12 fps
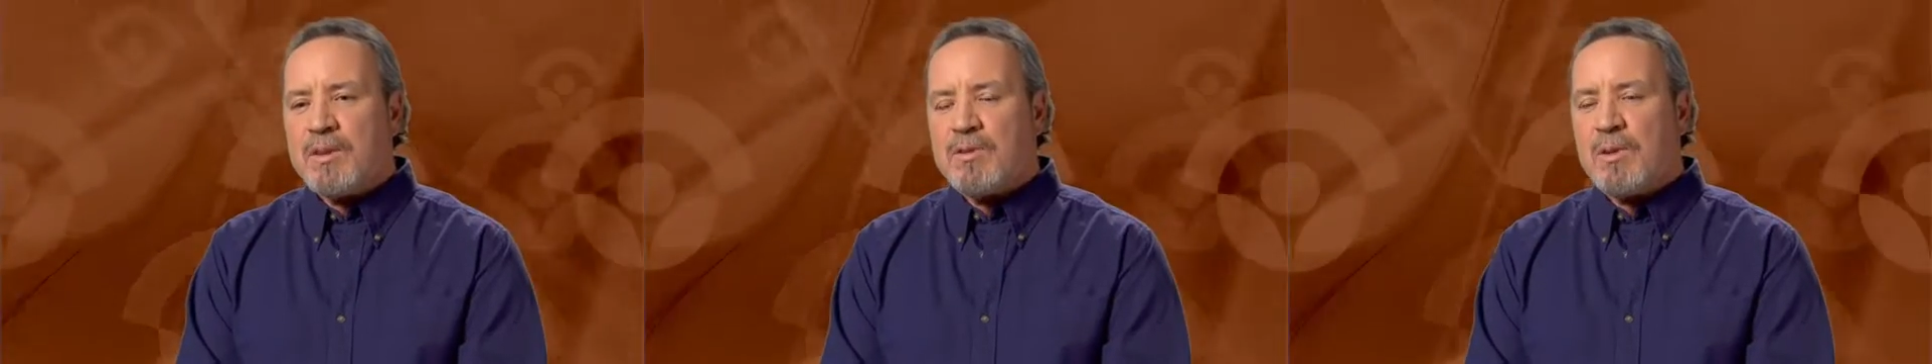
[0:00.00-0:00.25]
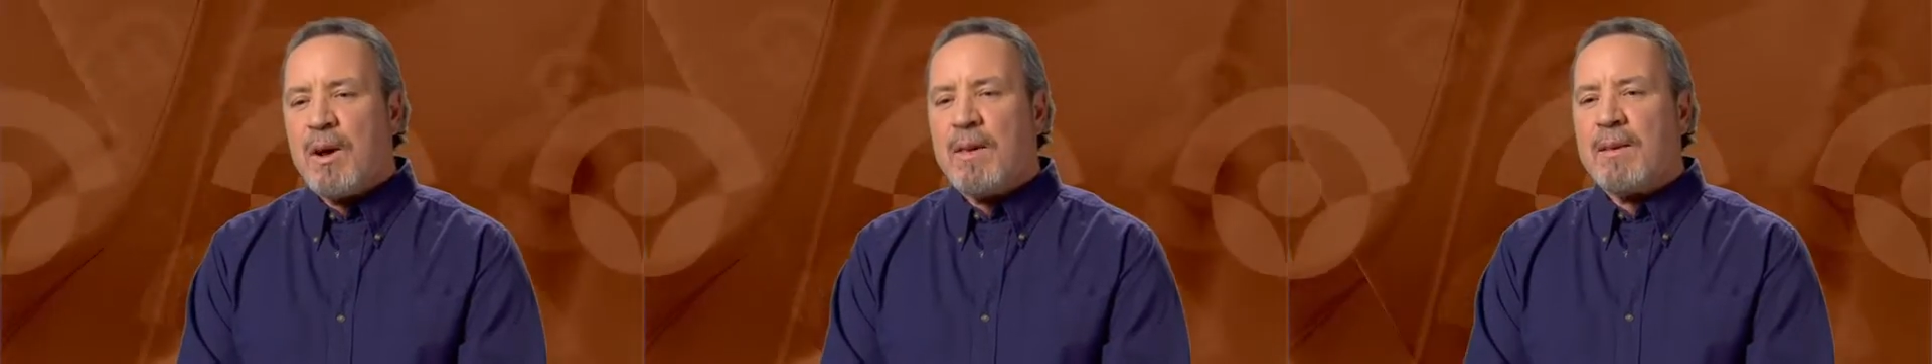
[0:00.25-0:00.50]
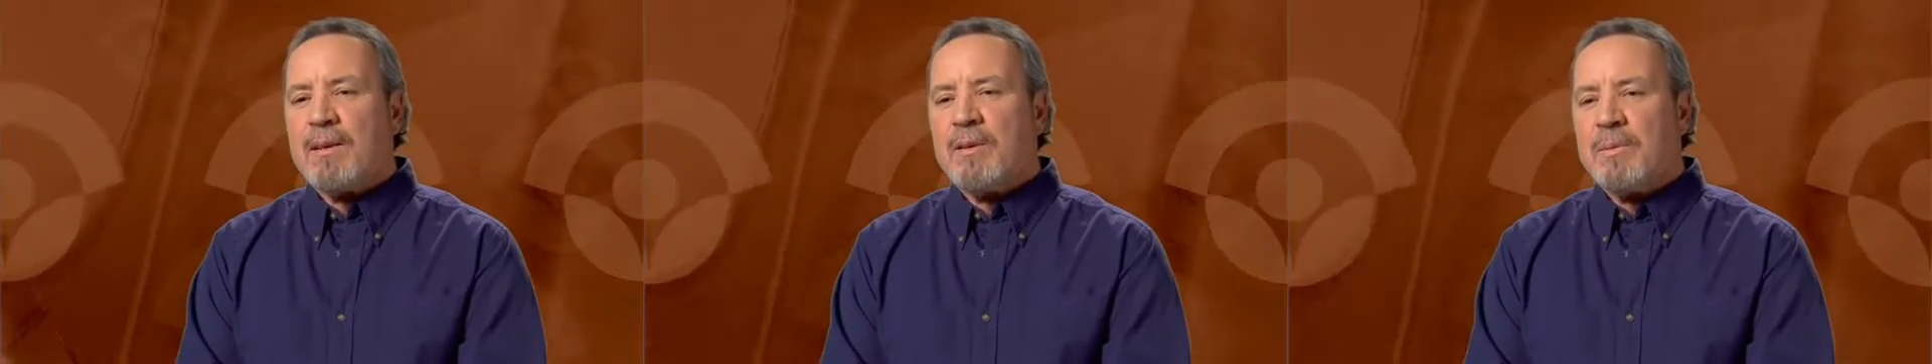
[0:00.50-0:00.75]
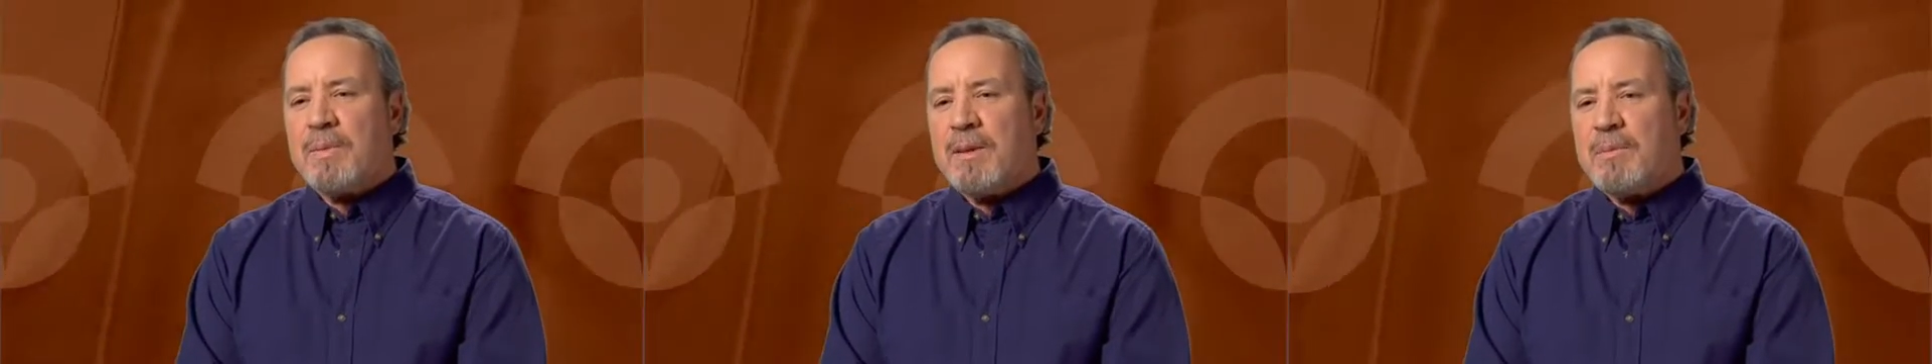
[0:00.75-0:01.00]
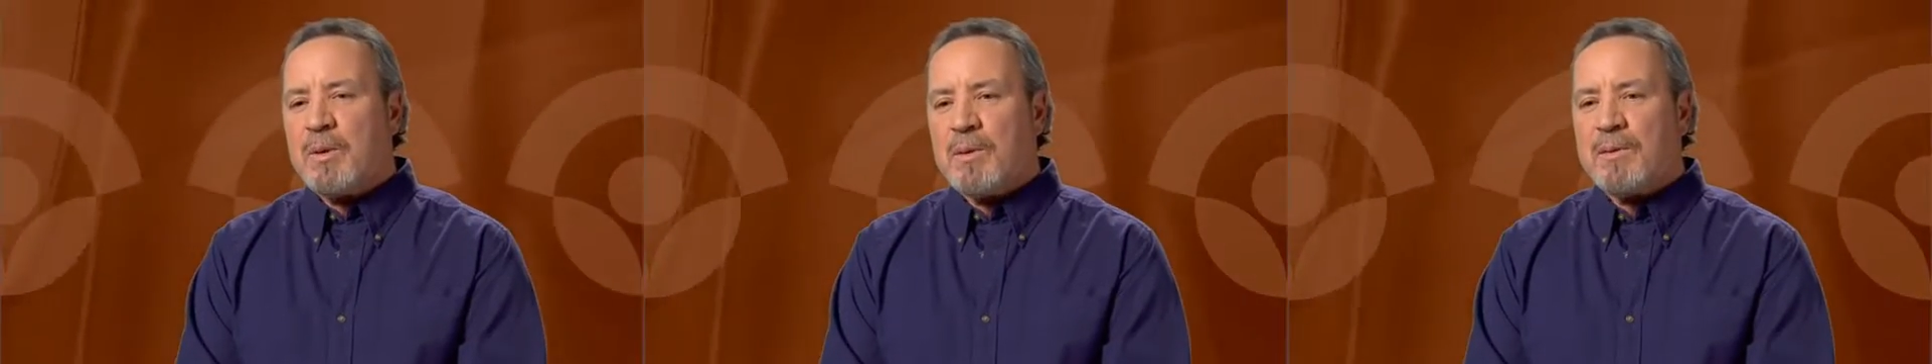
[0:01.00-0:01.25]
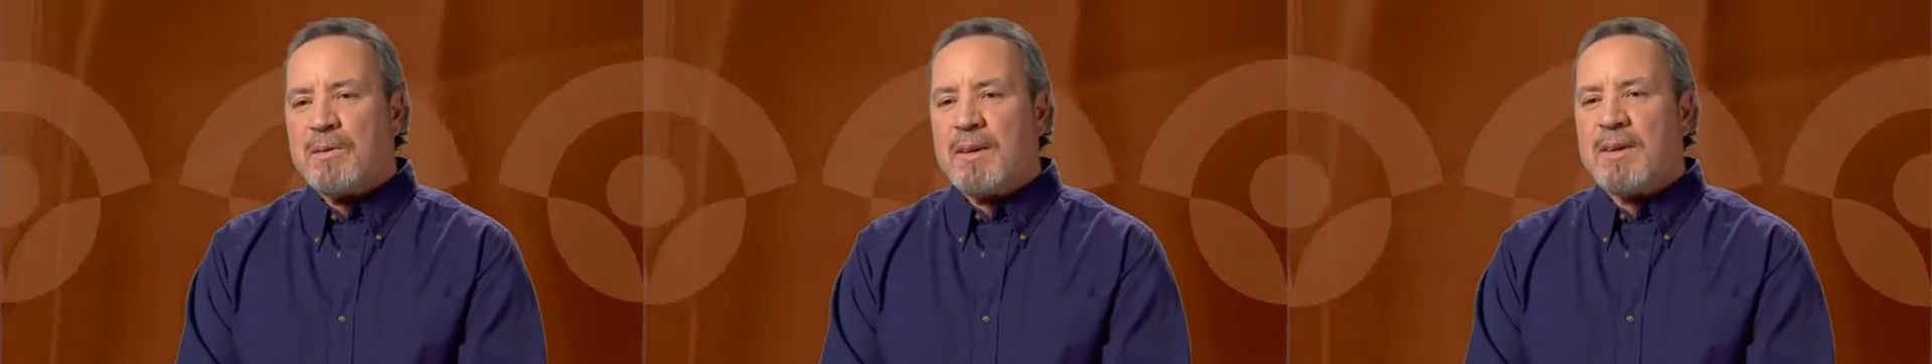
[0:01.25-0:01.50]
draw the little bit of
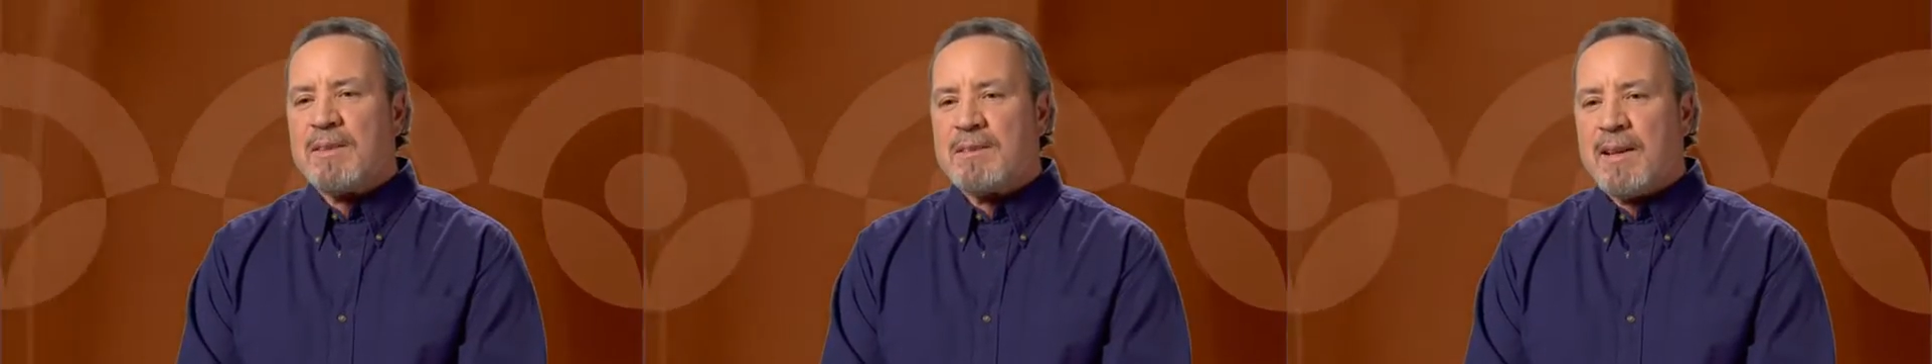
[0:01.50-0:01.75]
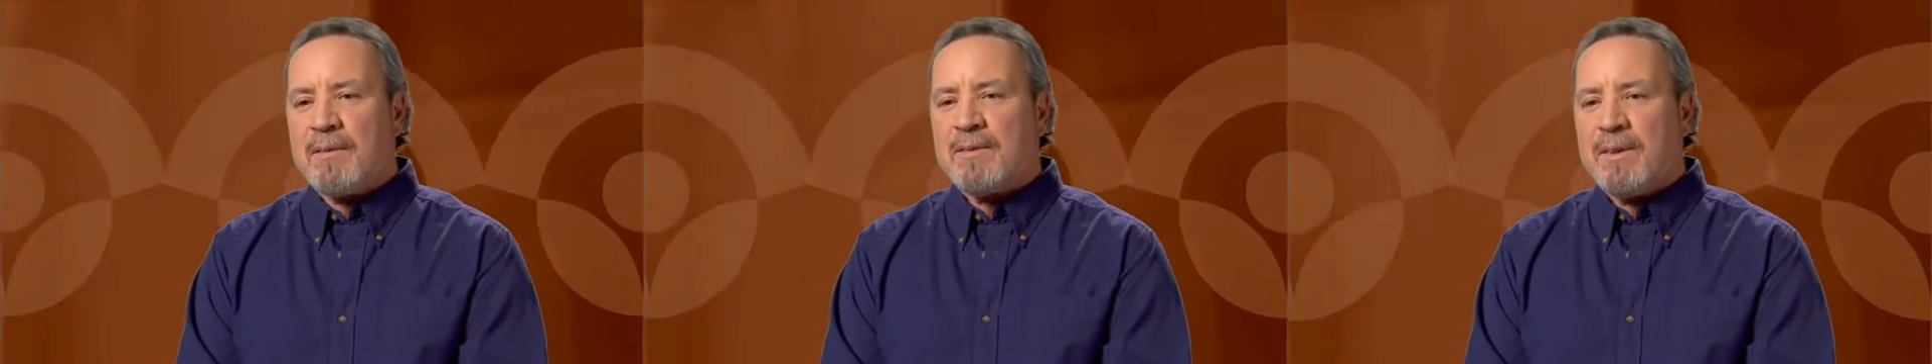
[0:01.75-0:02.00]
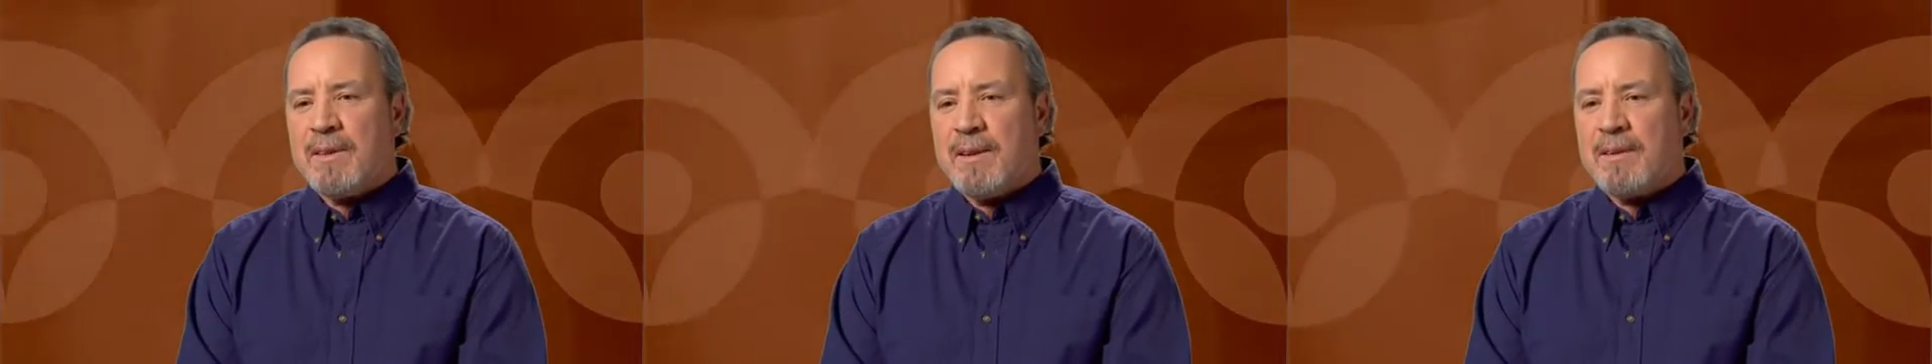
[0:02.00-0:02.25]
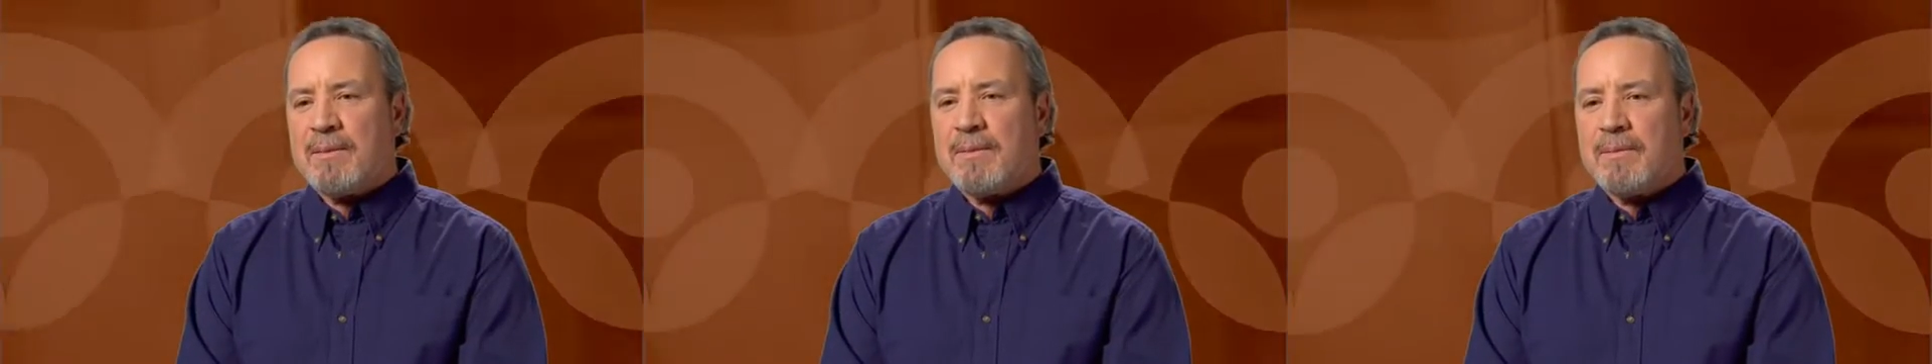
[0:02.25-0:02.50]
morphine that's left in there,